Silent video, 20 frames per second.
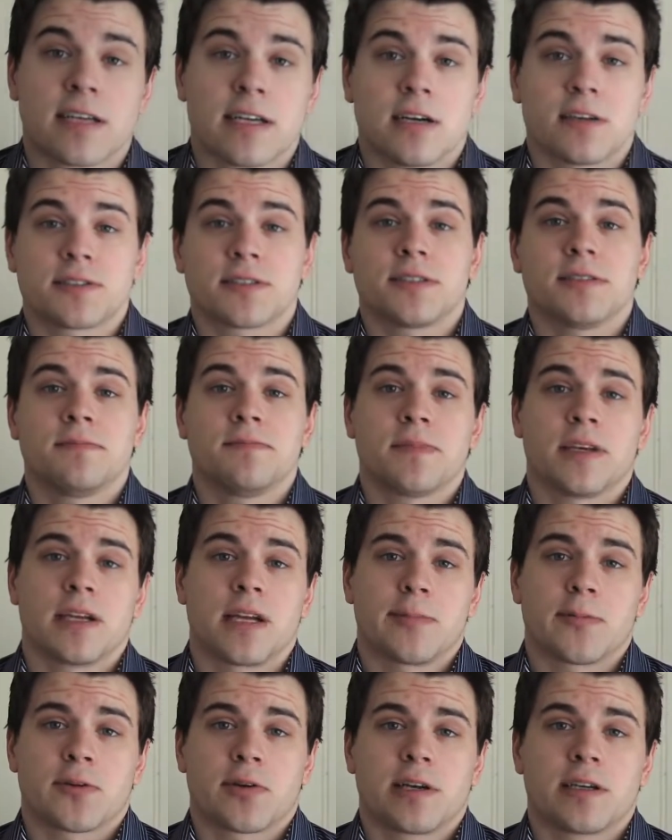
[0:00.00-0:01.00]
Knelsen, and
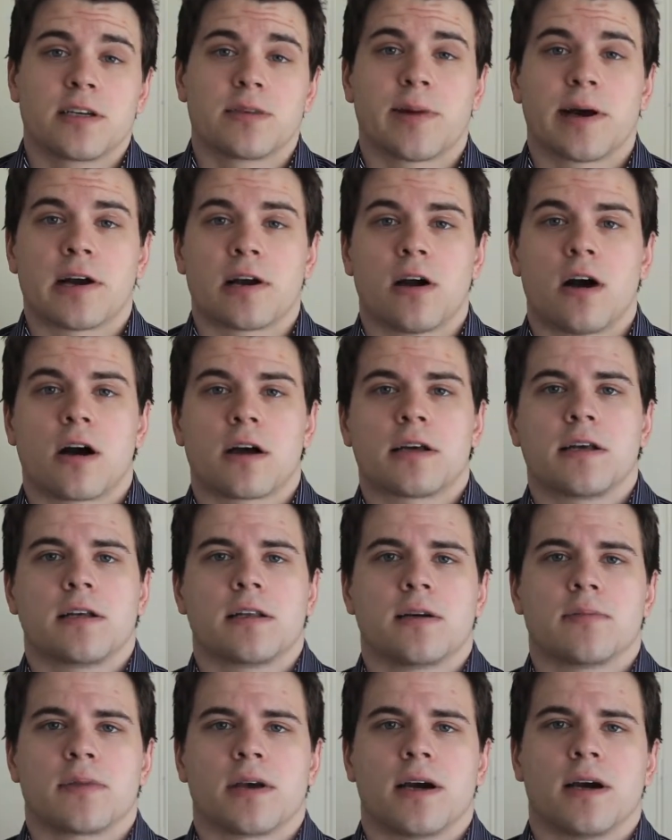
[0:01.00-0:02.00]
I'm a Red Deer Minor Hockey
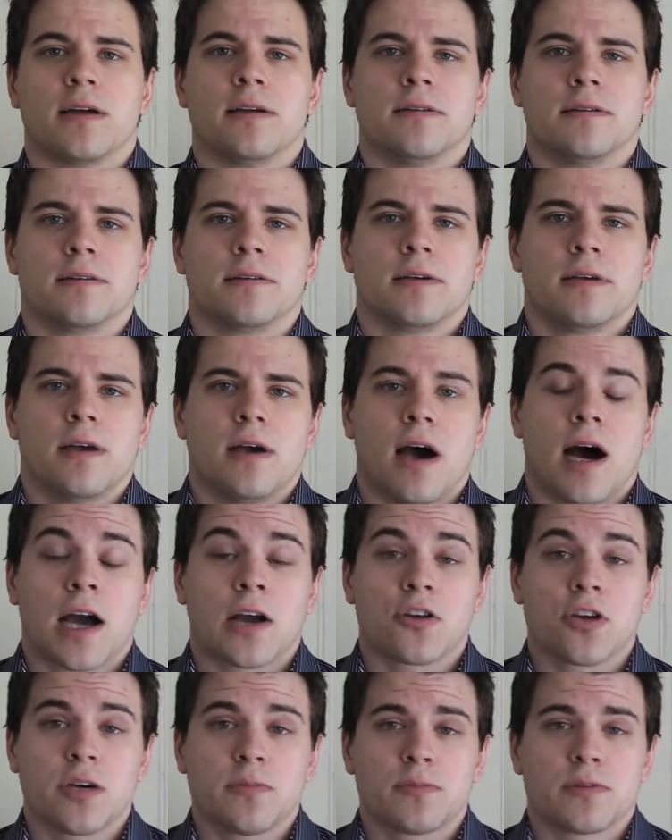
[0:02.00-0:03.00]
alumni. I
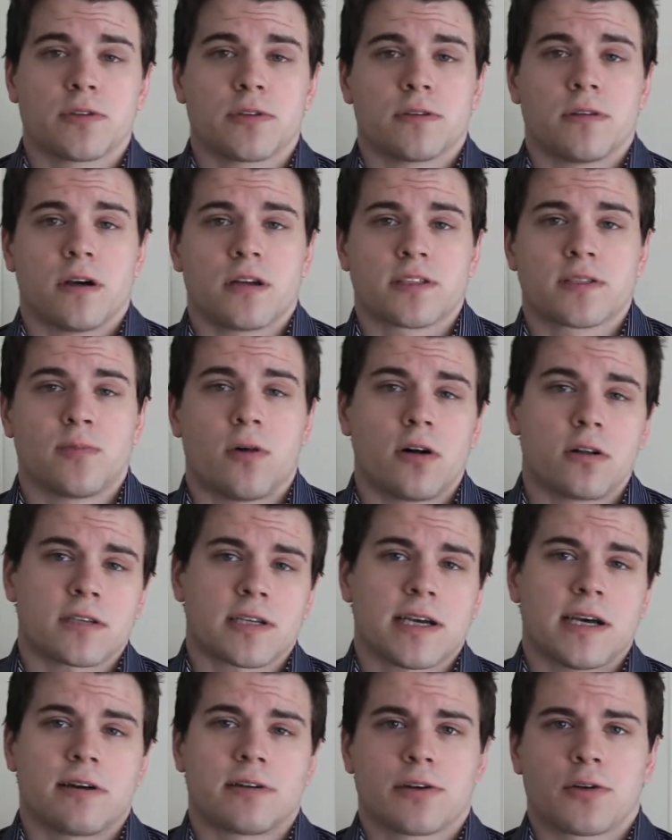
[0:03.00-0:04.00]
grew up in a small
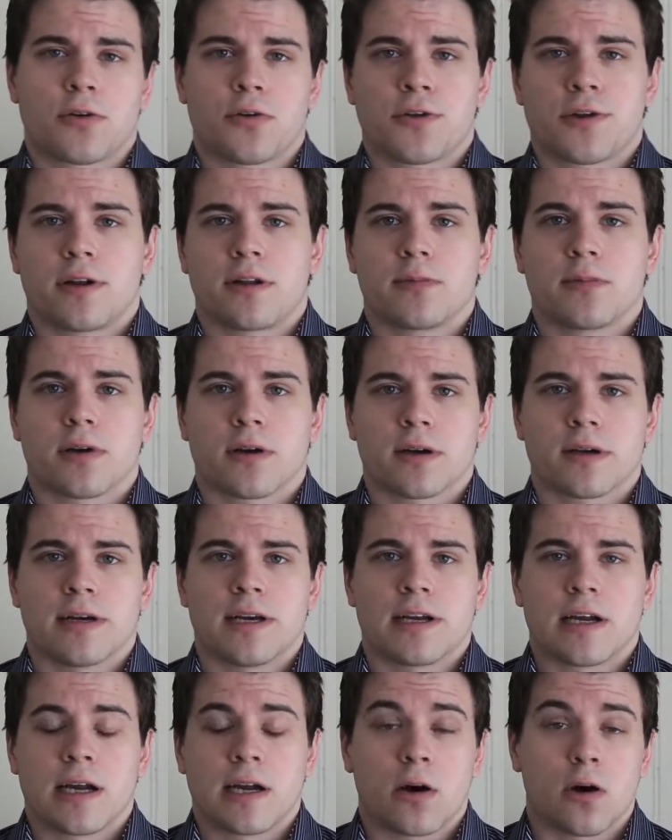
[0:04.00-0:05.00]
town in northern Alberta,
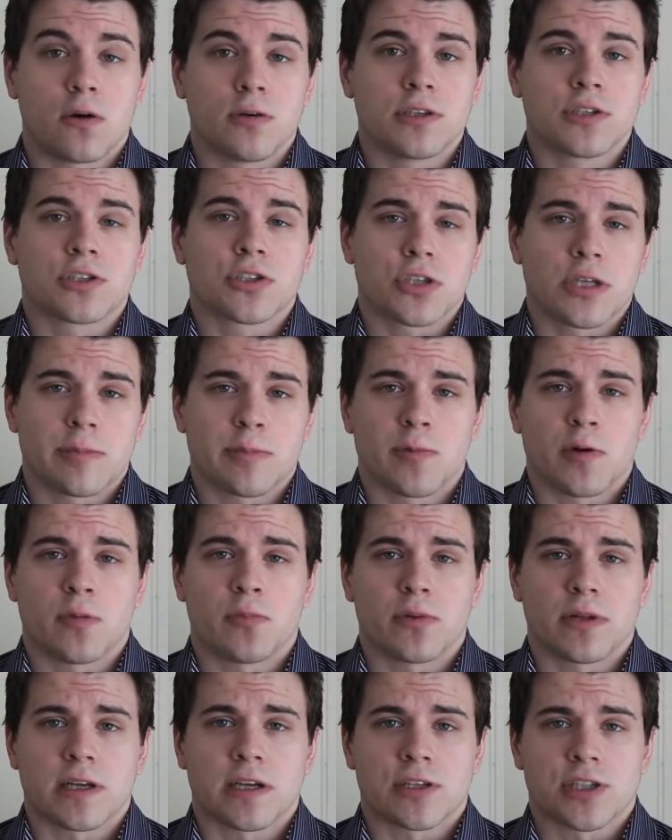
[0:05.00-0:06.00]
and I had always dreamed about
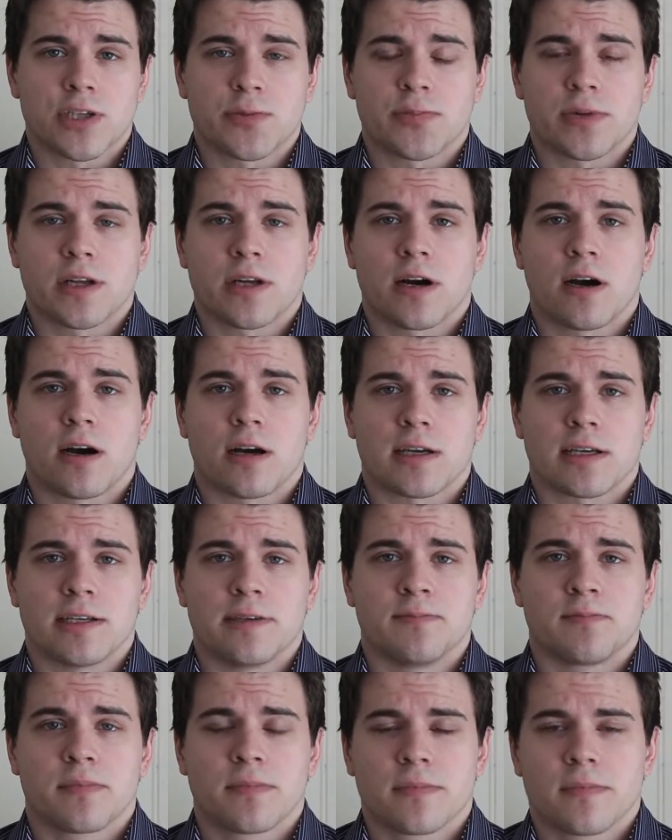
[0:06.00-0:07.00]
playing AAA
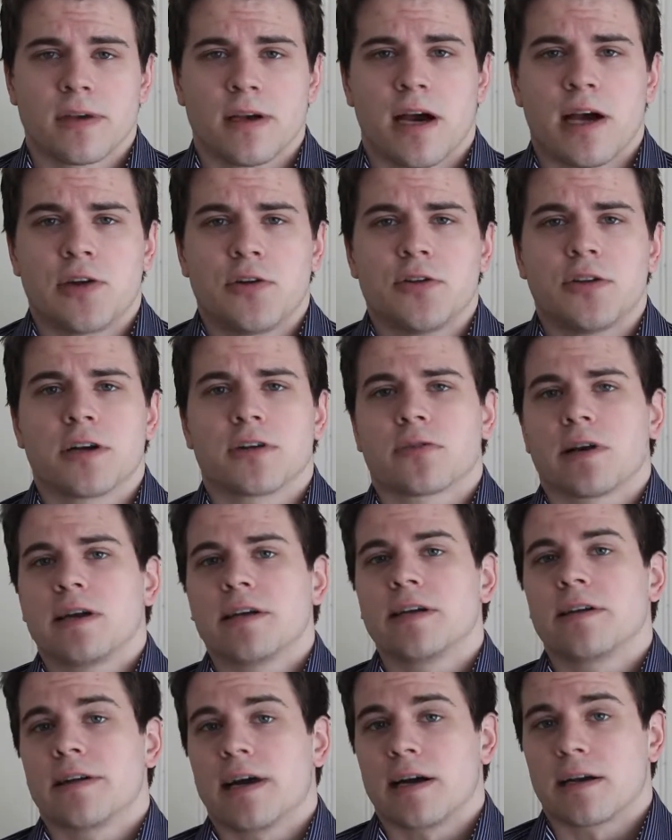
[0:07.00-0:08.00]
hockey. I knew that Red
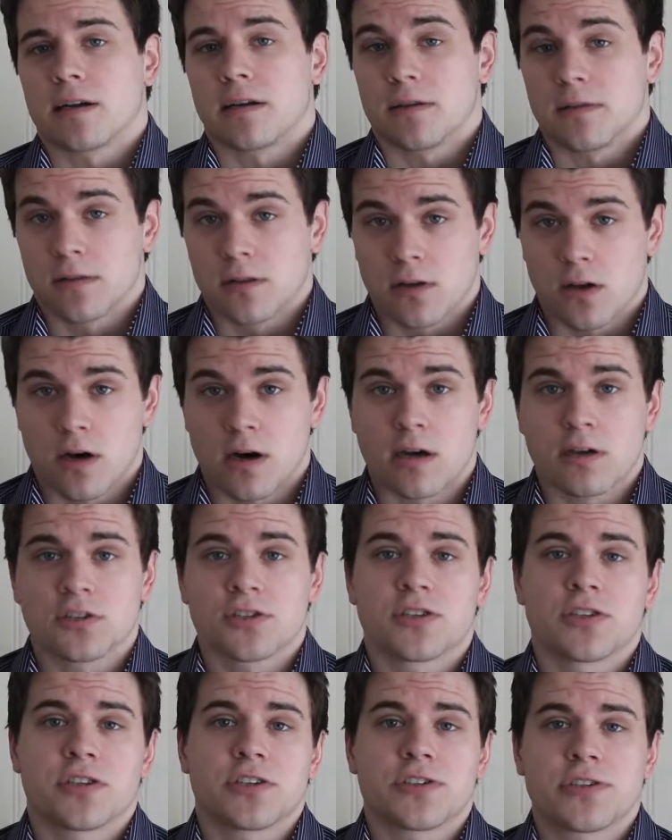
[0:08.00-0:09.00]
Deer had a long
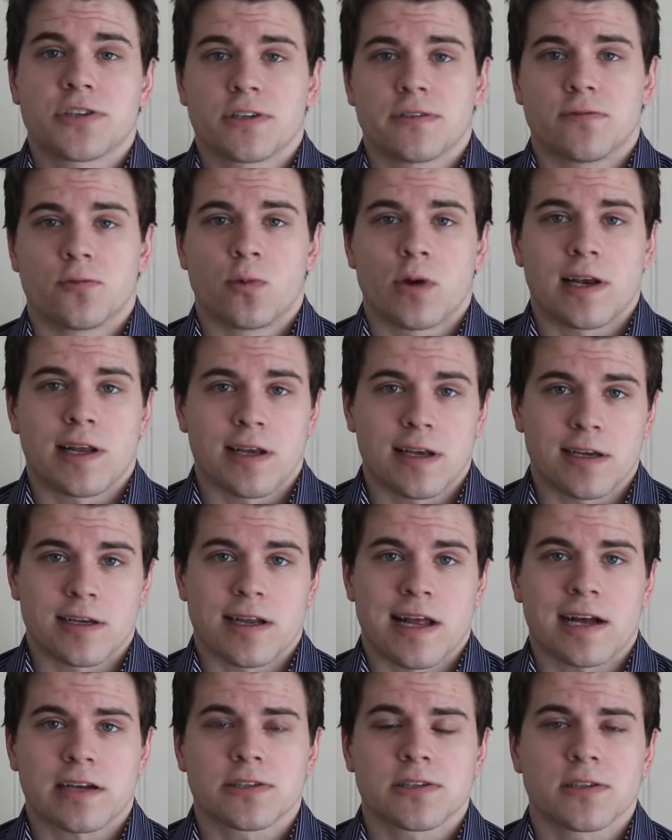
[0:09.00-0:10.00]
tradition of winning and
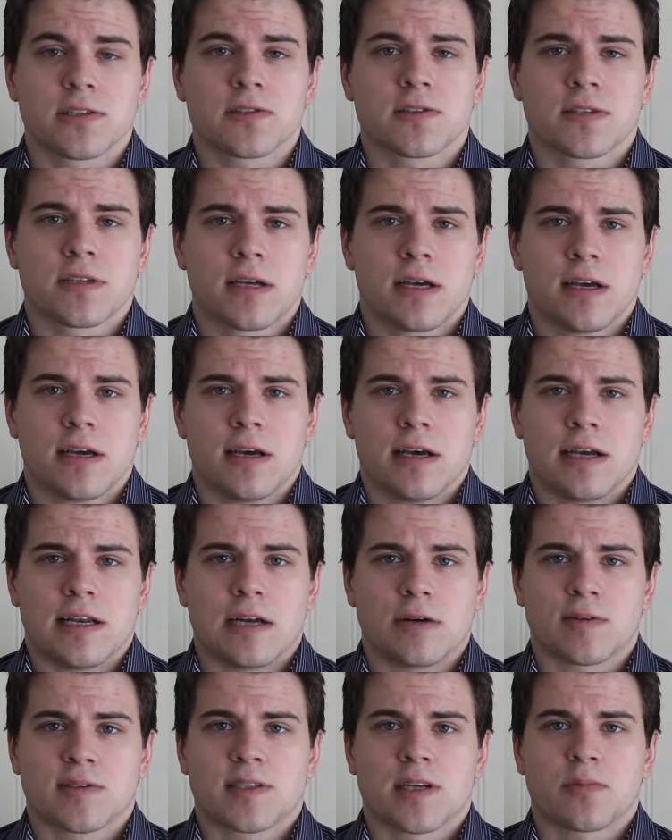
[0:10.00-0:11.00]
excellence, and
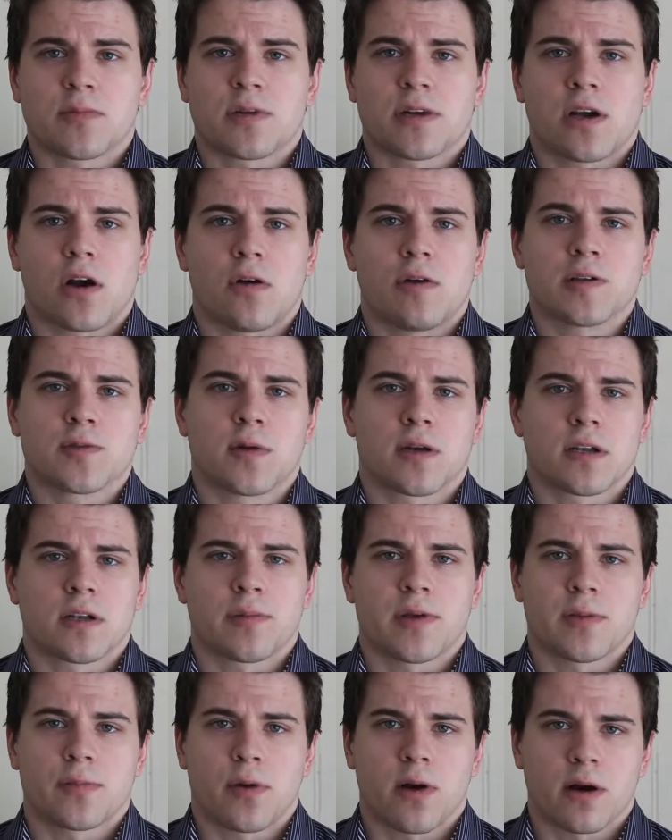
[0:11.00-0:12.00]
that was something I always wanted to
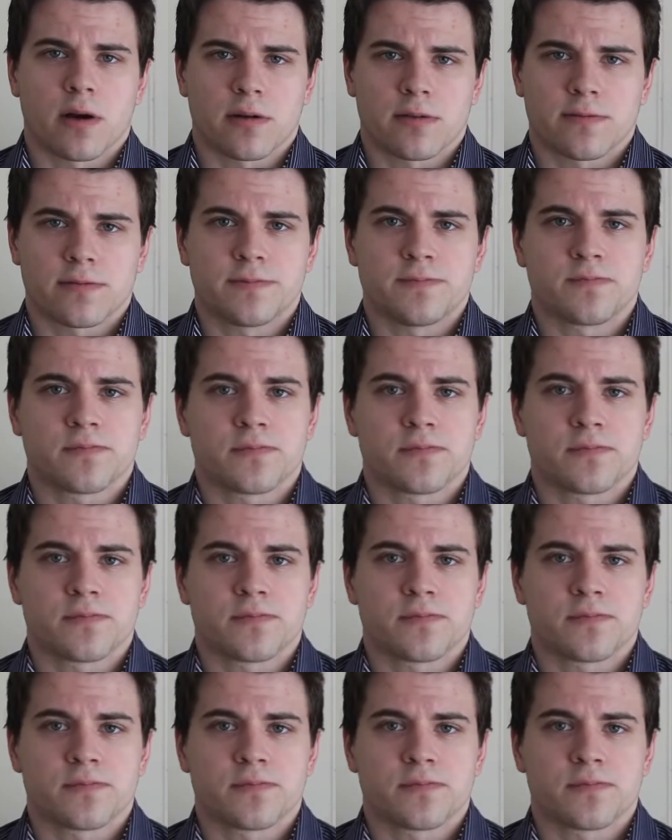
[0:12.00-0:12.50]
be a part of.